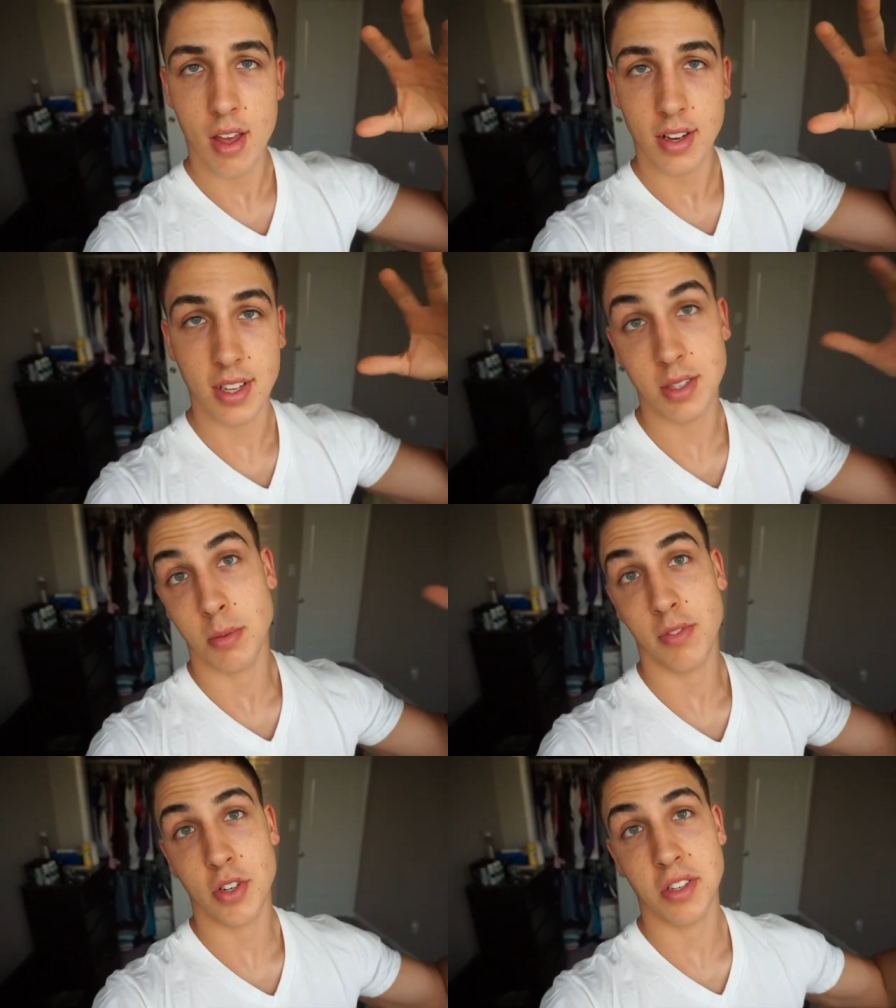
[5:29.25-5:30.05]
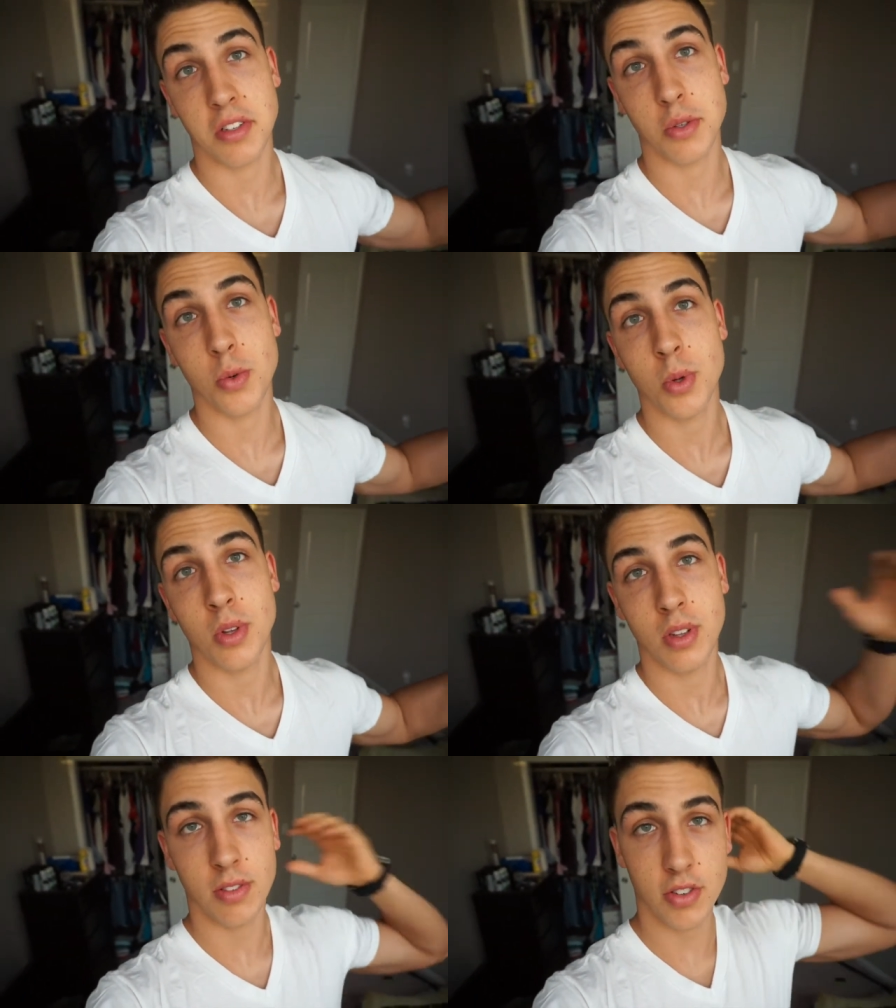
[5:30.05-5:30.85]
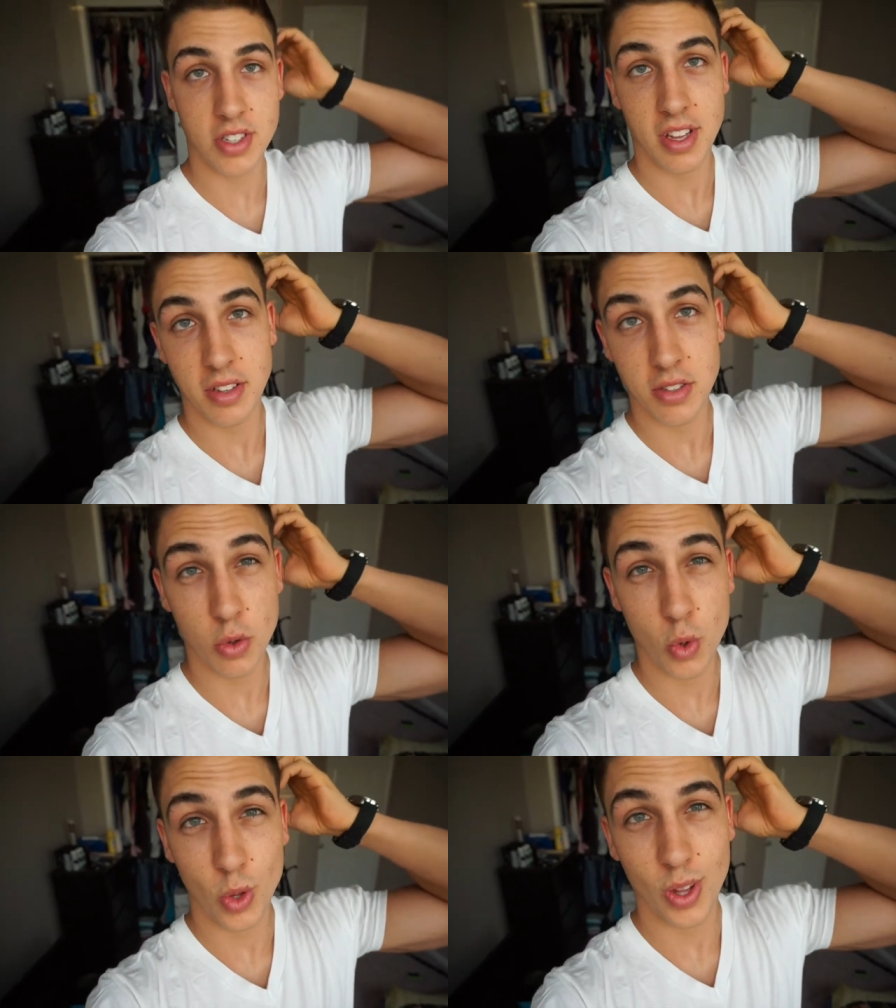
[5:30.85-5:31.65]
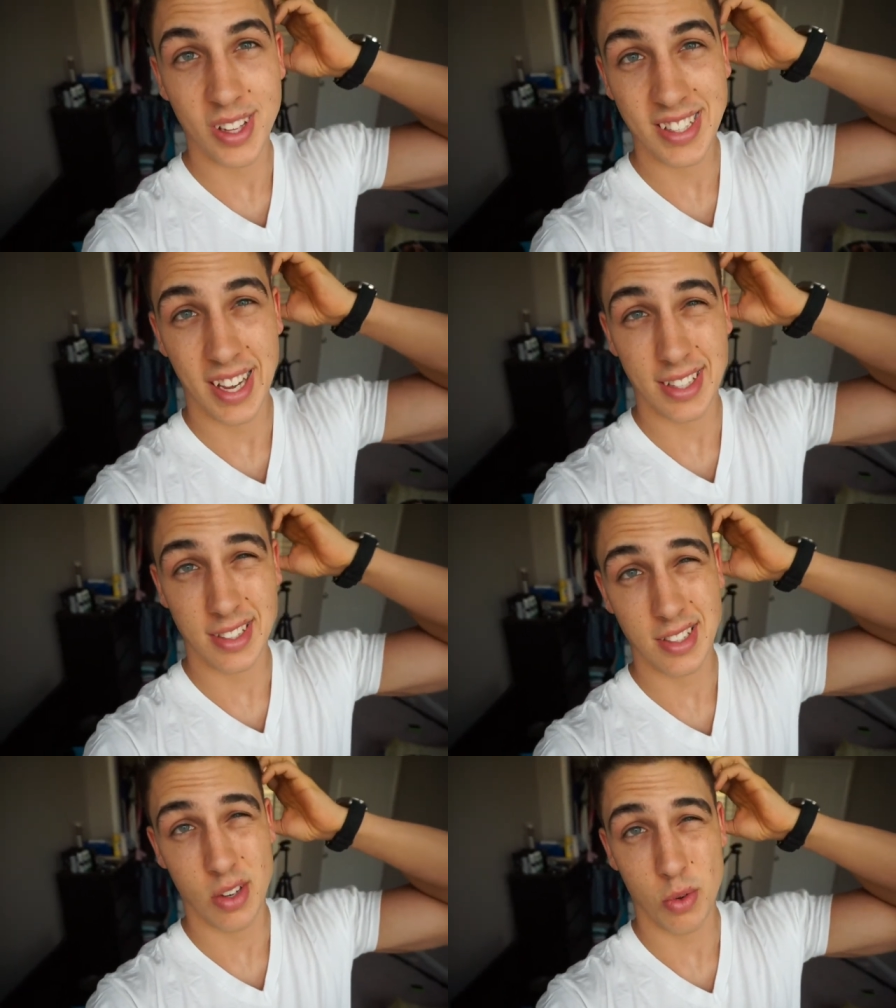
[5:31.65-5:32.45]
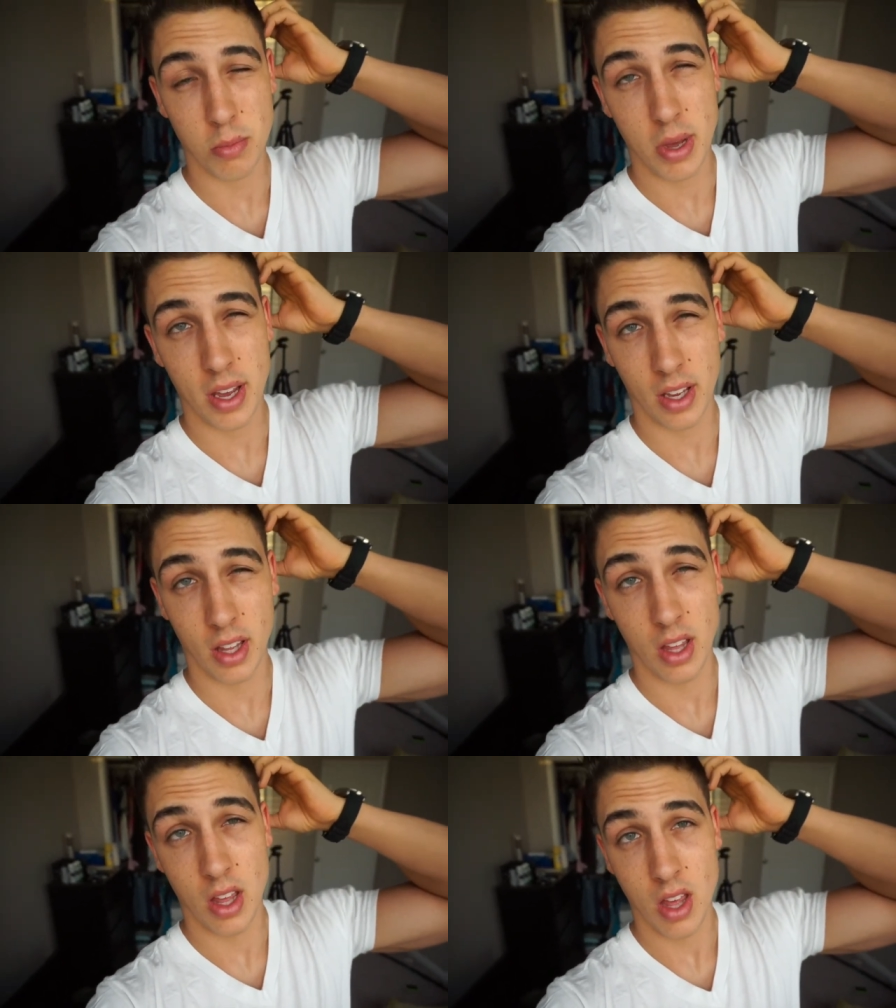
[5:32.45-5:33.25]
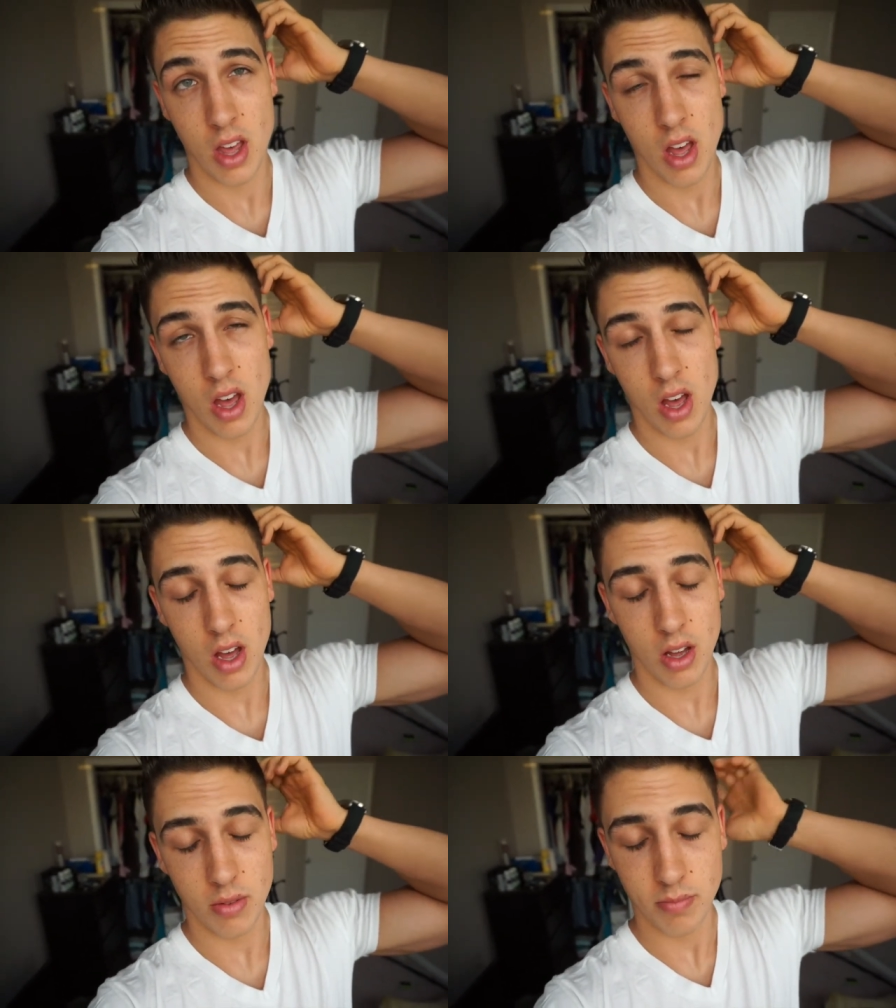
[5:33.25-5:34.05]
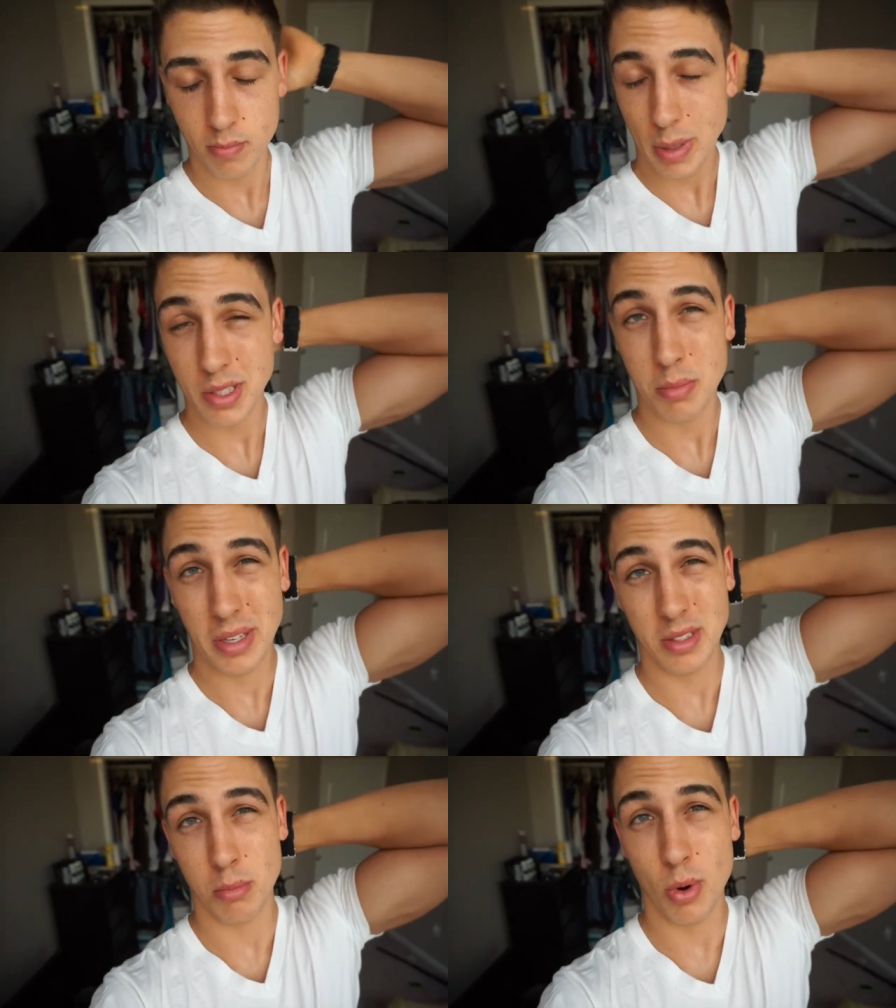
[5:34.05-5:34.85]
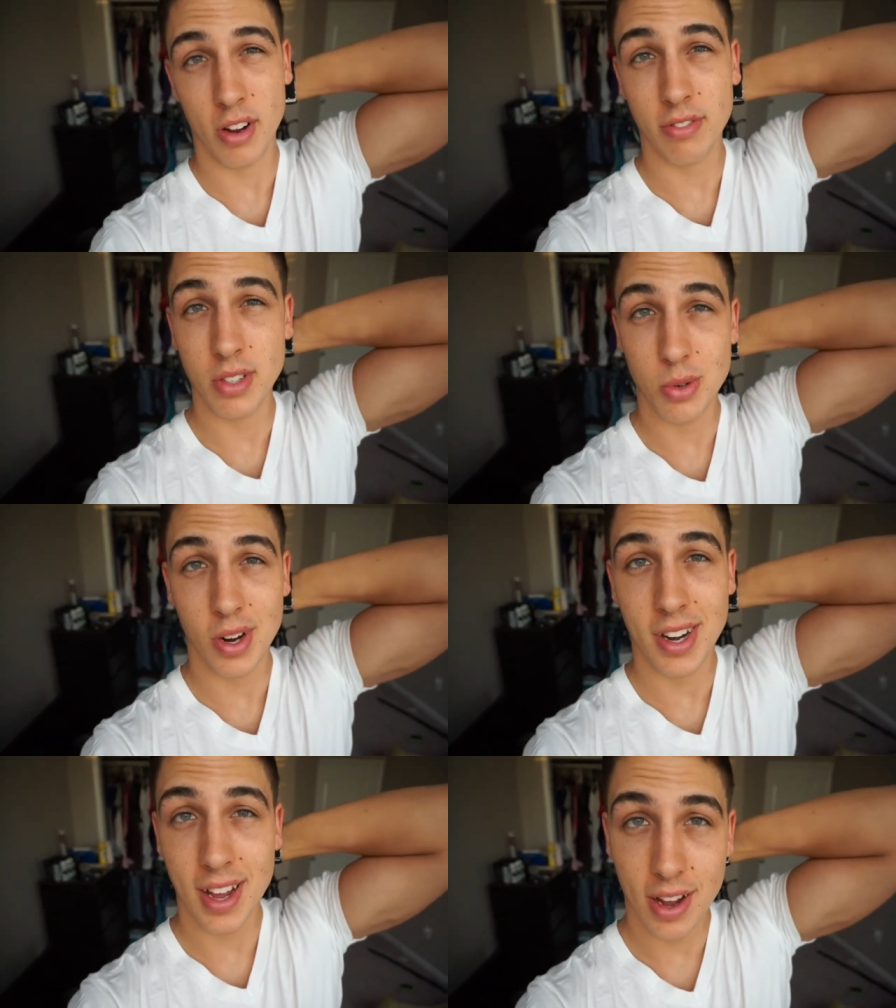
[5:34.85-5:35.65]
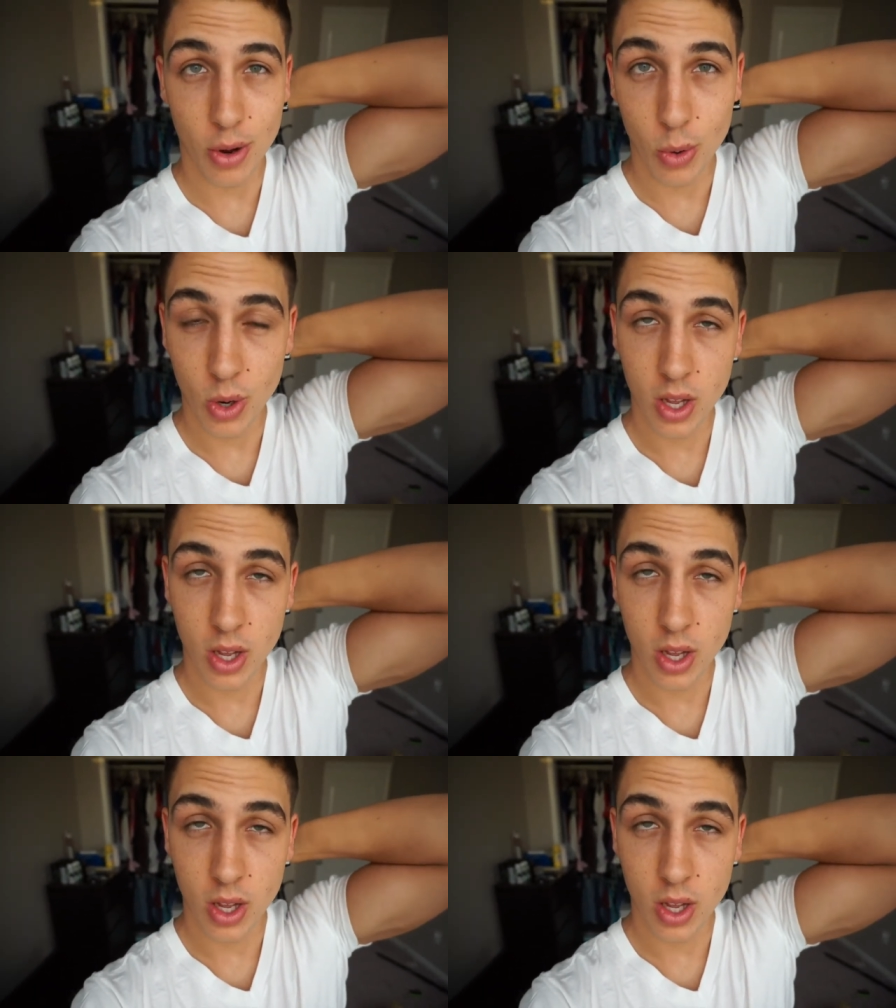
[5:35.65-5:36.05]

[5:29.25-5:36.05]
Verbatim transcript: Today's my first day of school. First day of school in Texas, going back. Um, about to make some breakfast right now.